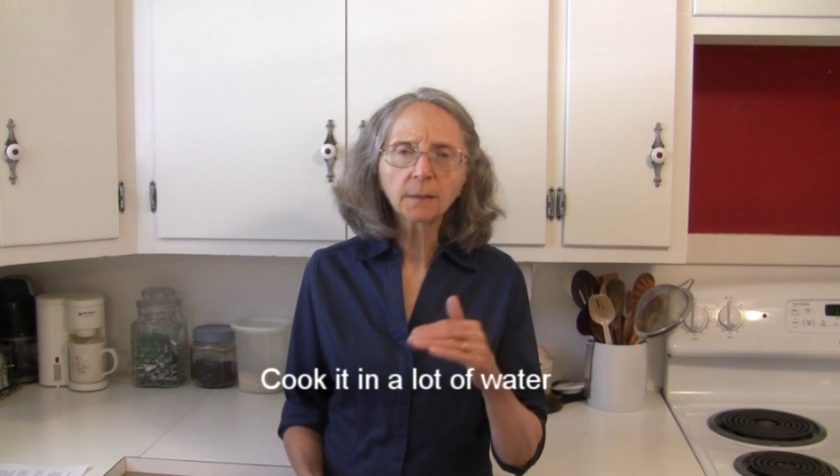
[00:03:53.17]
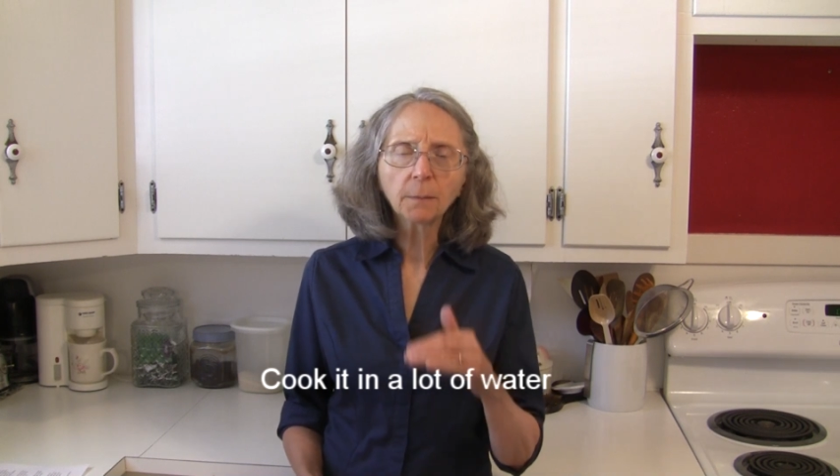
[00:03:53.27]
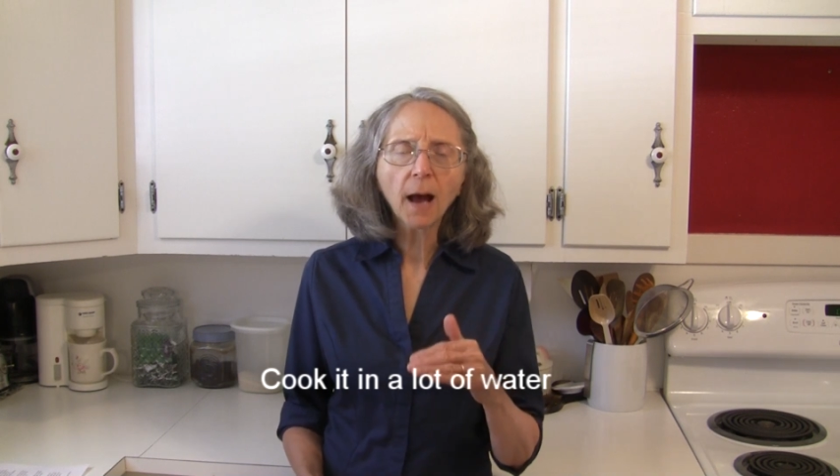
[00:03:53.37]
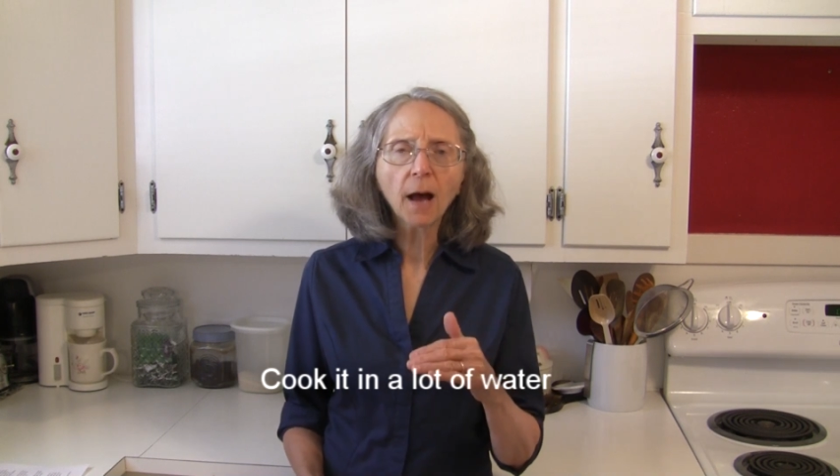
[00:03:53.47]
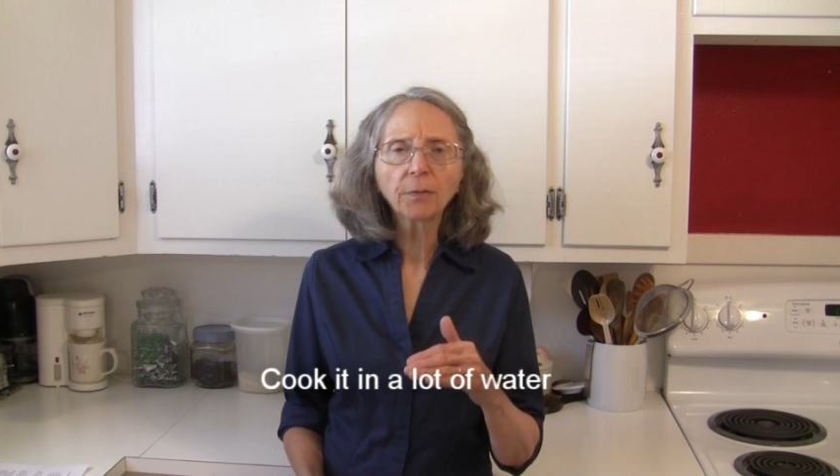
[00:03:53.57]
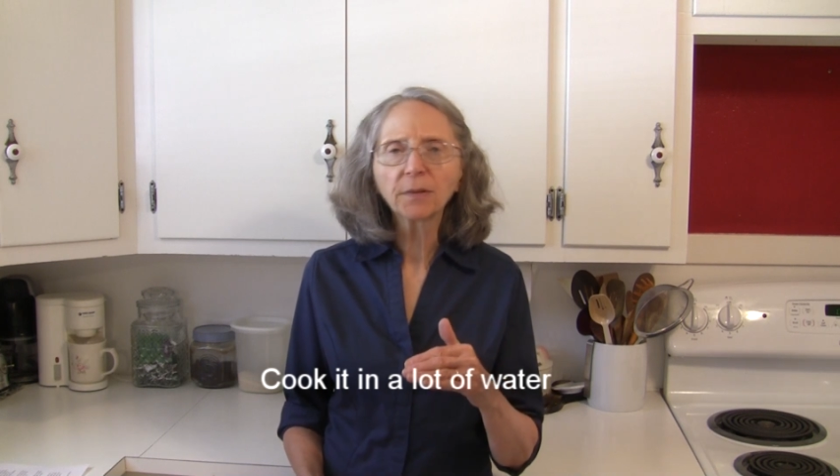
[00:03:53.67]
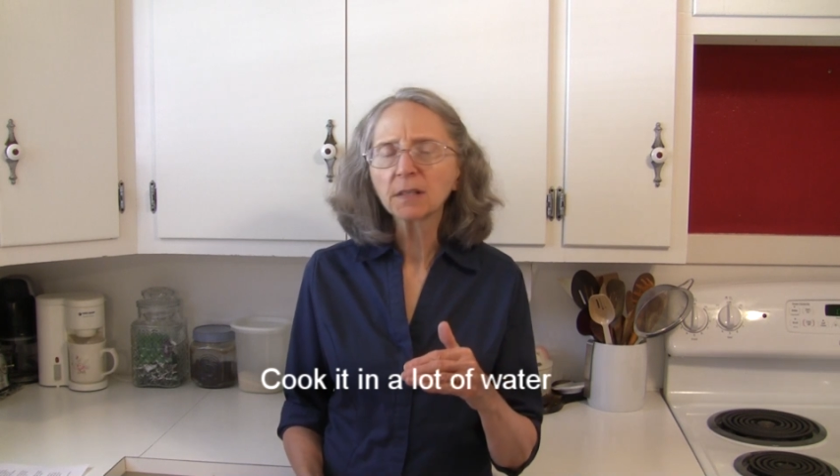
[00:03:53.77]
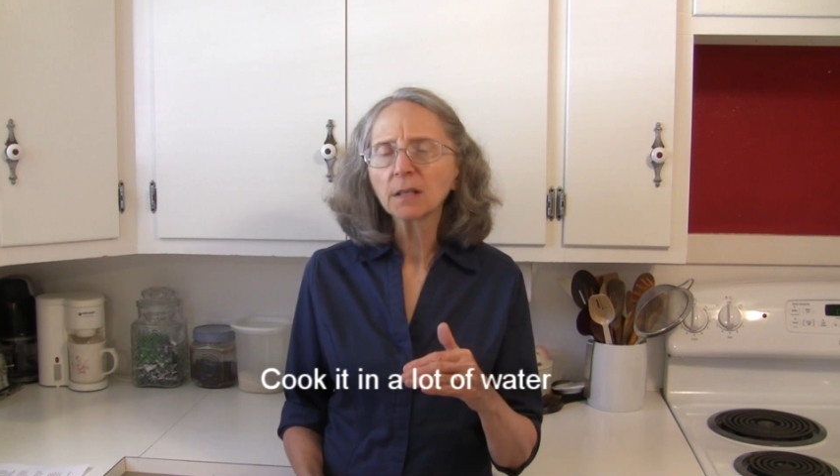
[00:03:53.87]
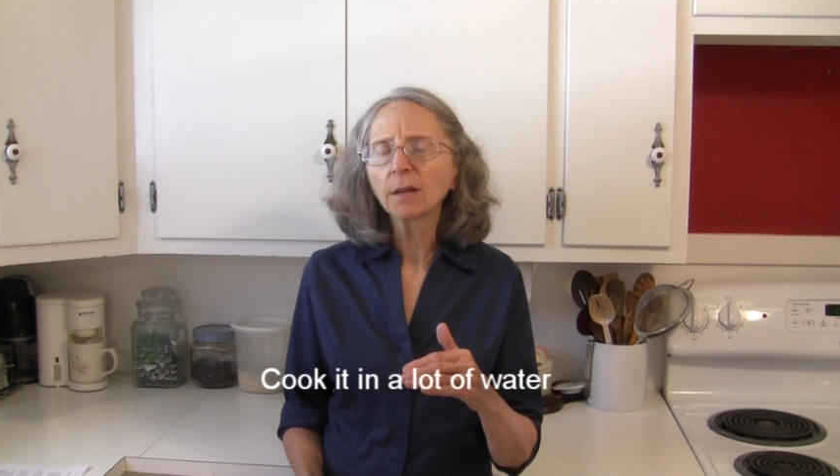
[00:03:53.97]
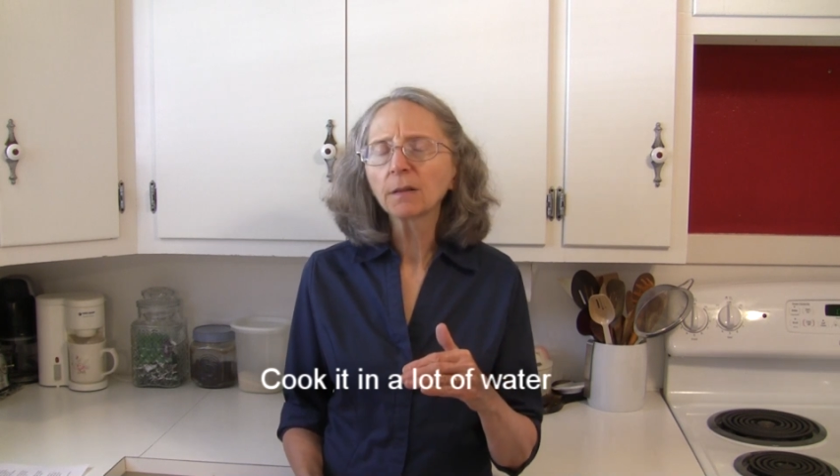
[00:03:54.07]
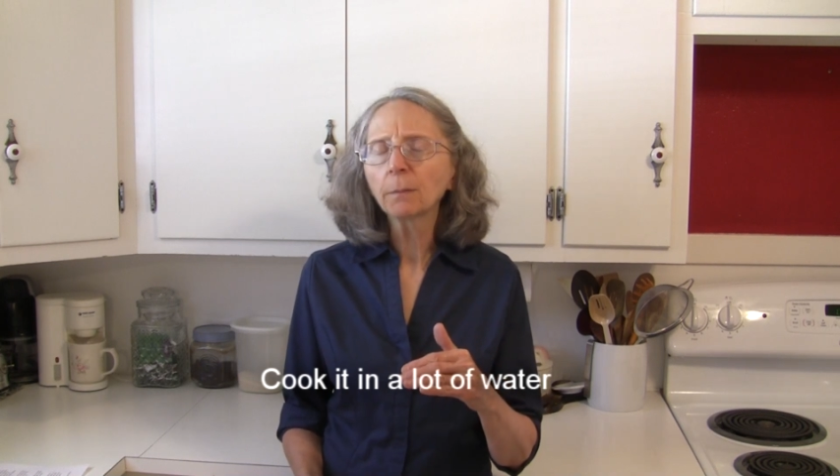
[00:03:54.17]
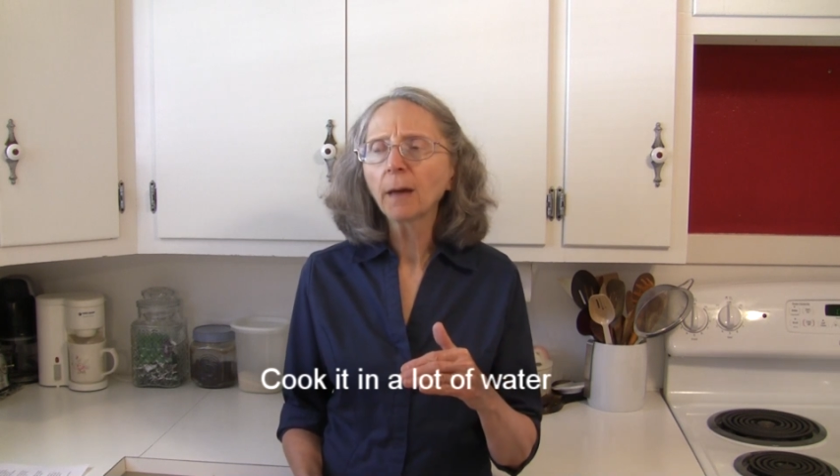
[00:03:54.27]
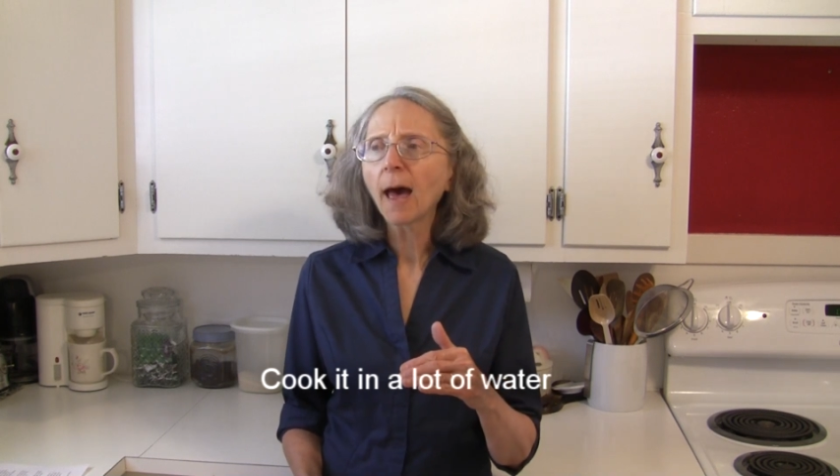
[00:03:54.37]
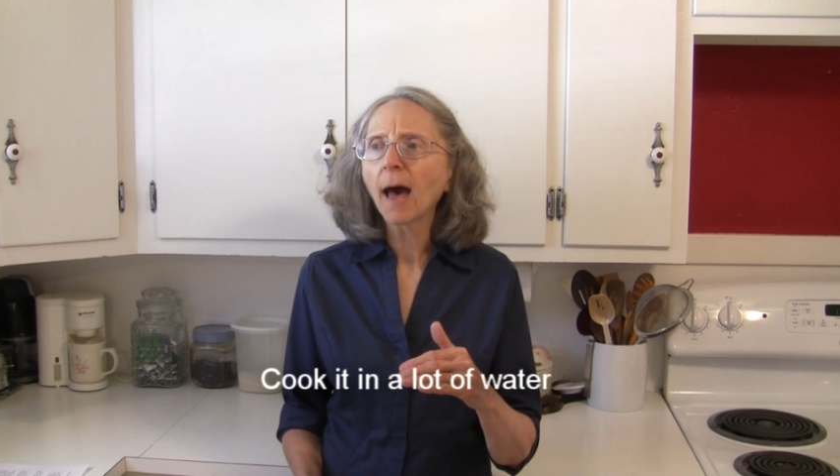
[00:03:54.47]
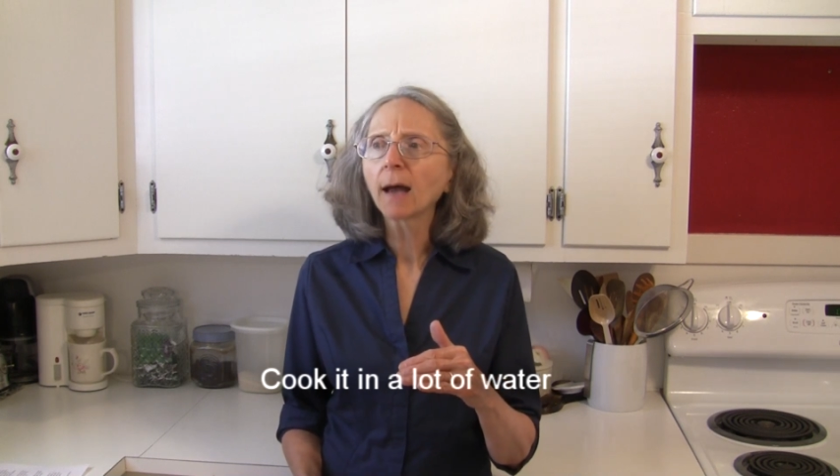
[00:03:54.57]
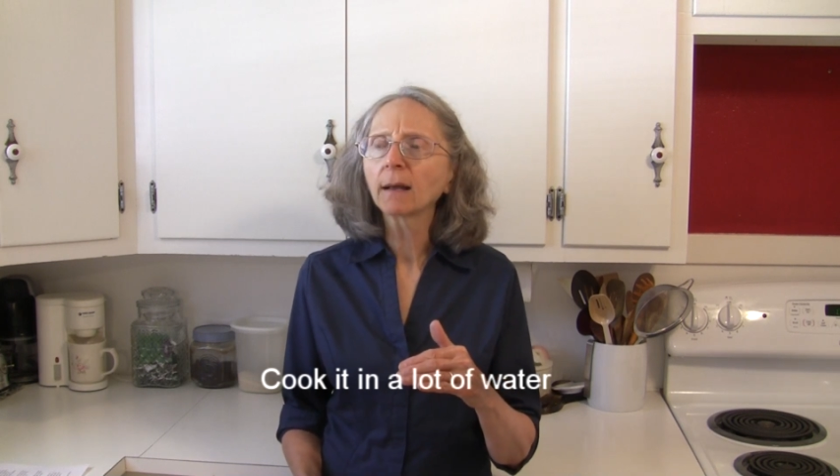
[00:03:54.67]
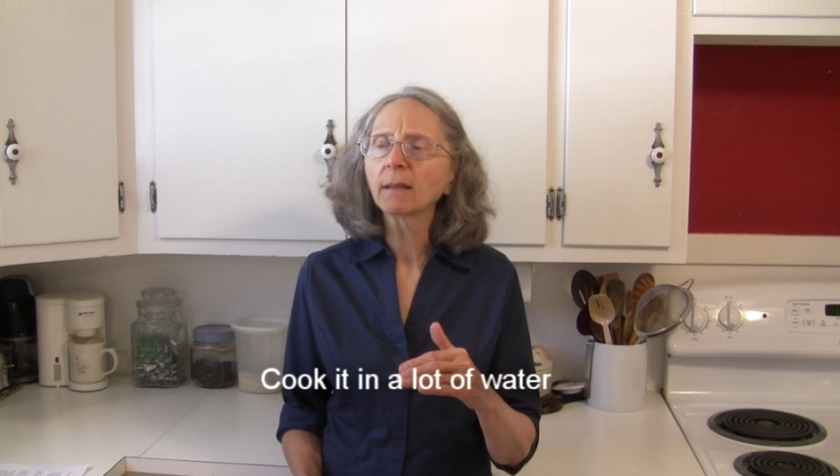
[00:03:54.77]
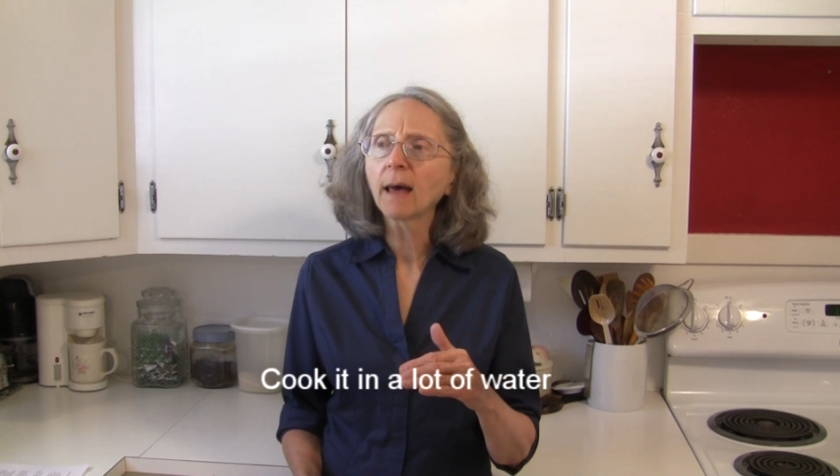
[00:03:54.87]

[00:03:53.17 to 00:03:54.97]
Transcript: amount that's on the bag,